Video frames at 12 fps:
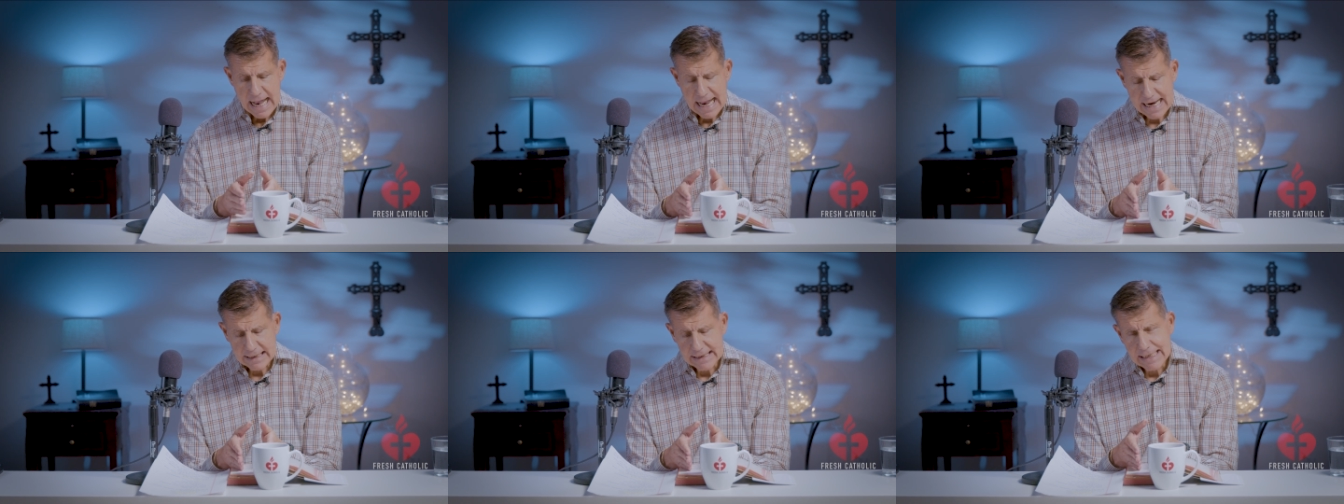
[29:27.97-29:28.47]

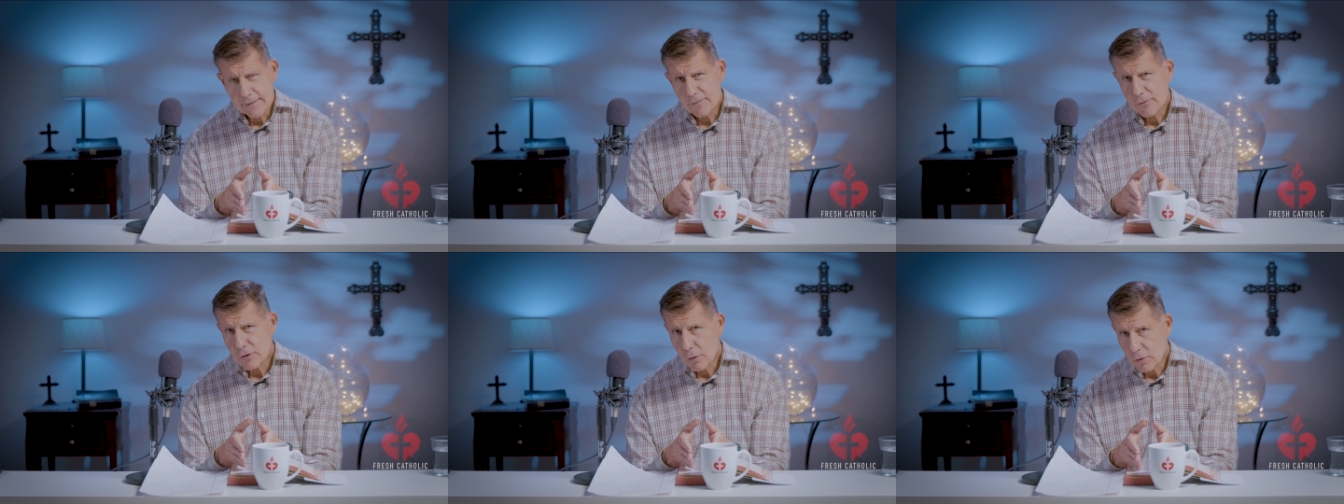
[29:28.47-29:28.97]
And
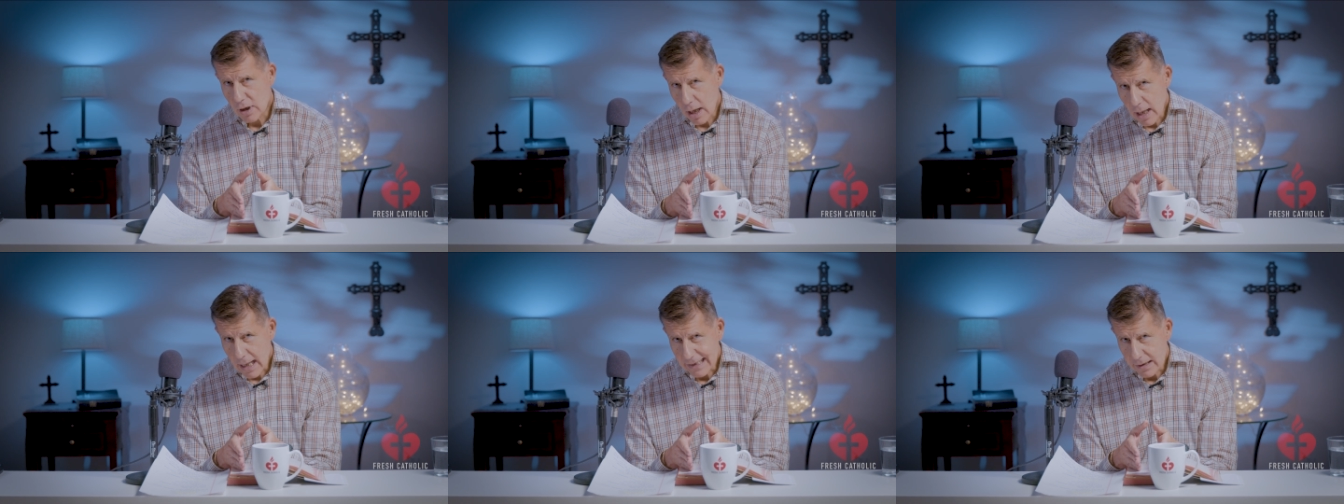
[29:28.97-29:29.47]
even though
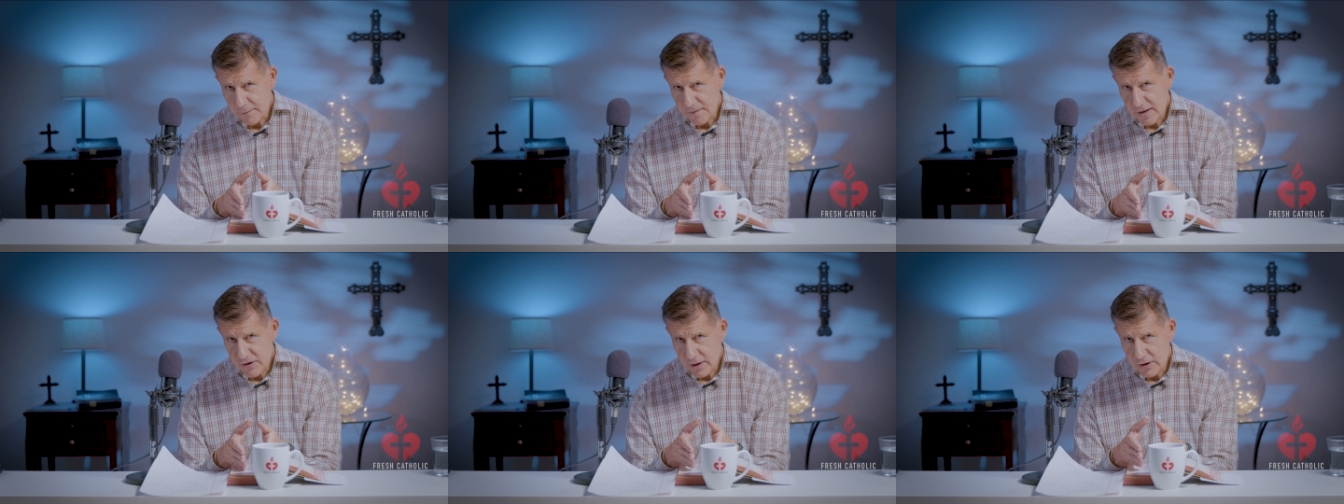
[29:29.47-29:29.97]

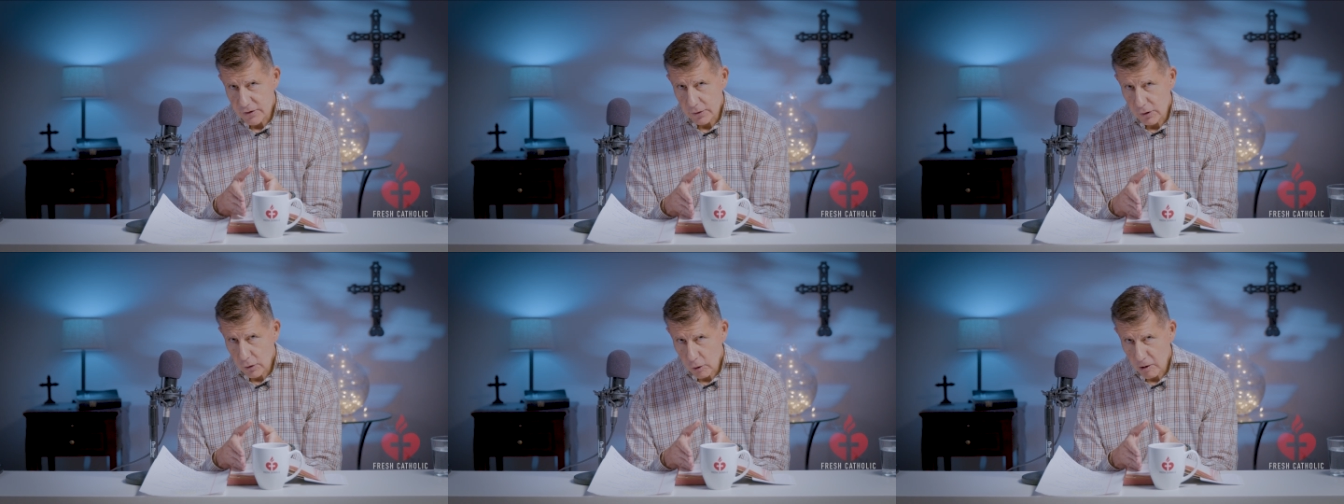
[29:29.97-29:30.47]
Caiaphas is the
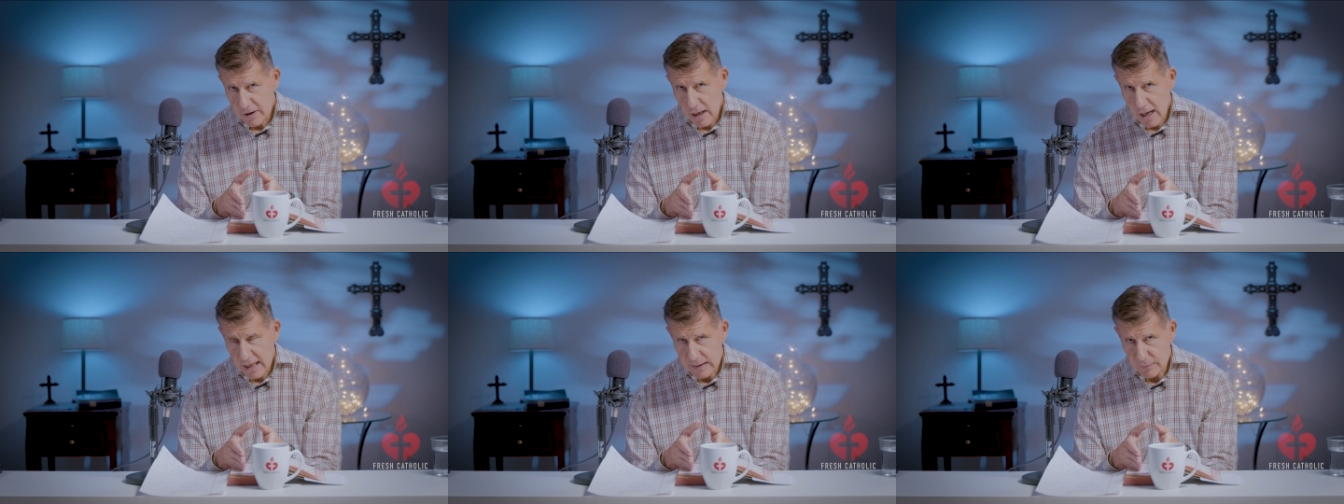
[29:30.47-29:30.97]
current
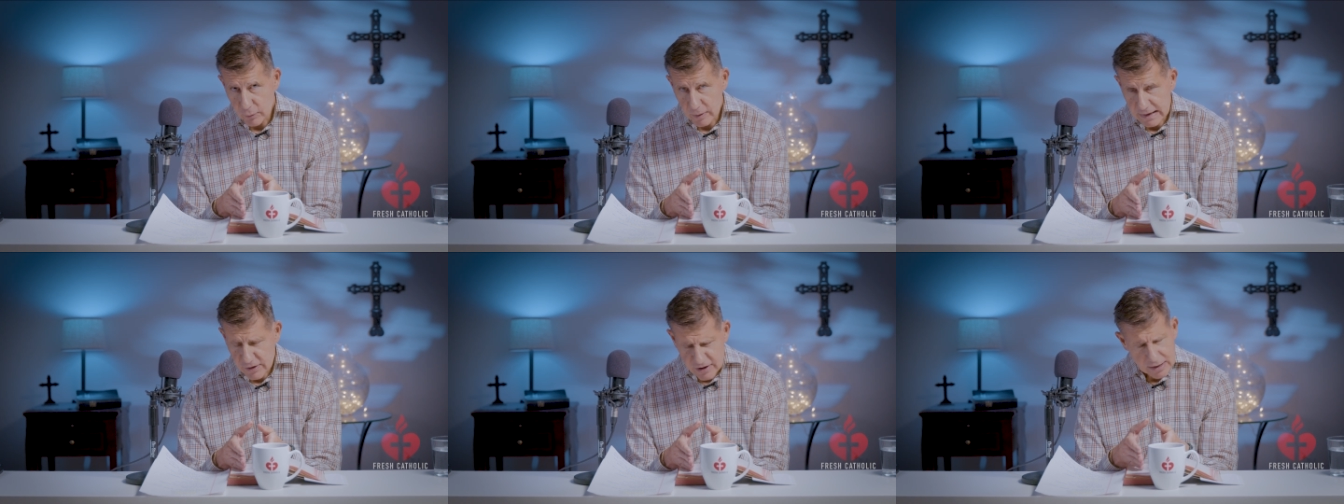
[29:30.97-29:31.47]
high
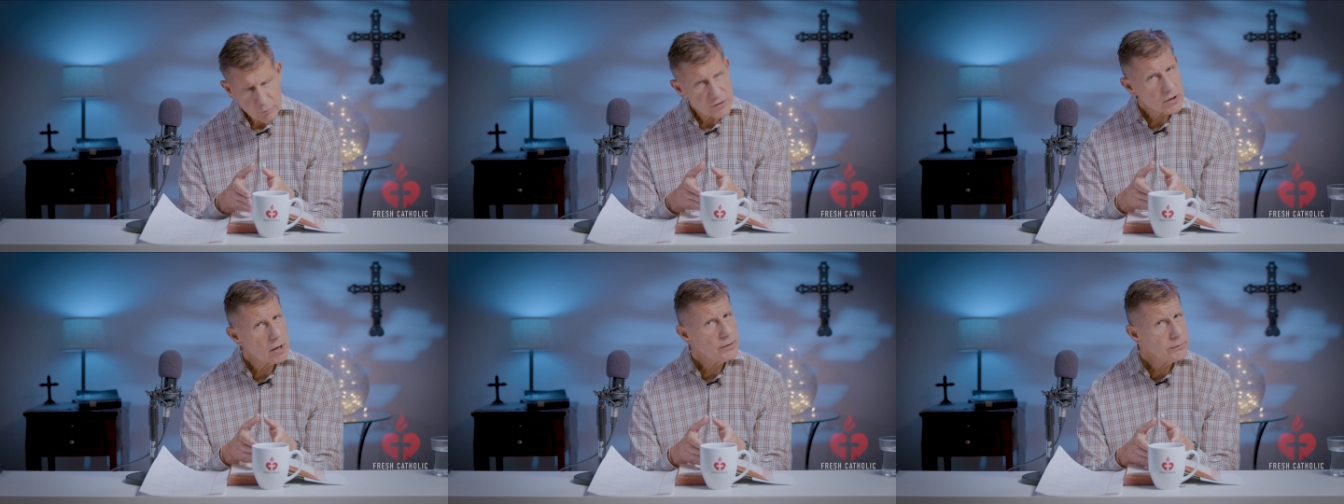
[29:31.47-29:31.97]
priest, it was
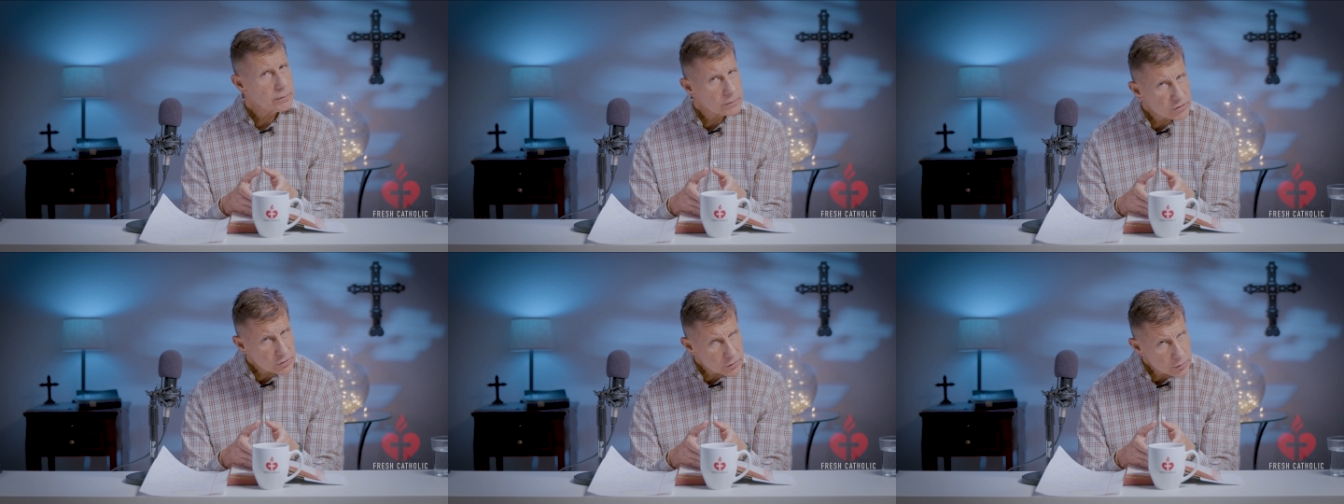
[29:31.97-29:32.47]

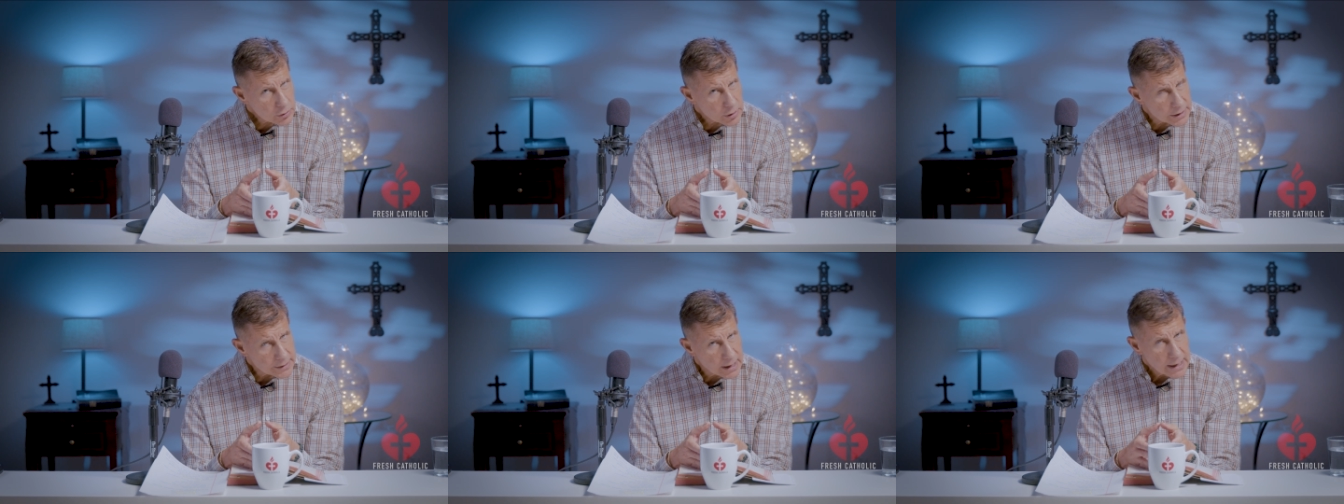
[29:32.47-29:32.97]

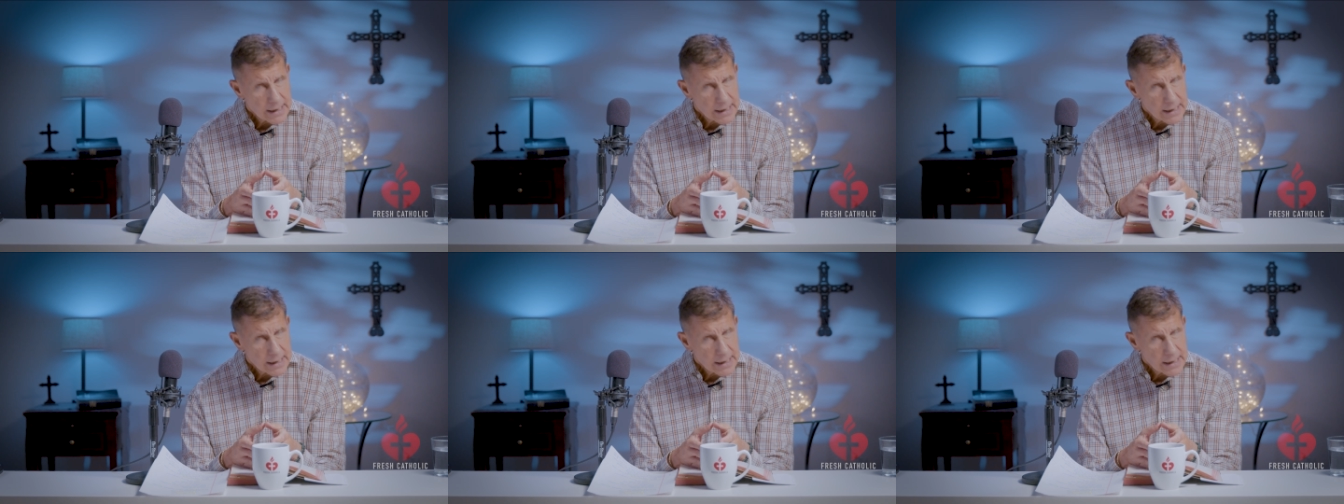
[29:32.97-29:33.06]
understood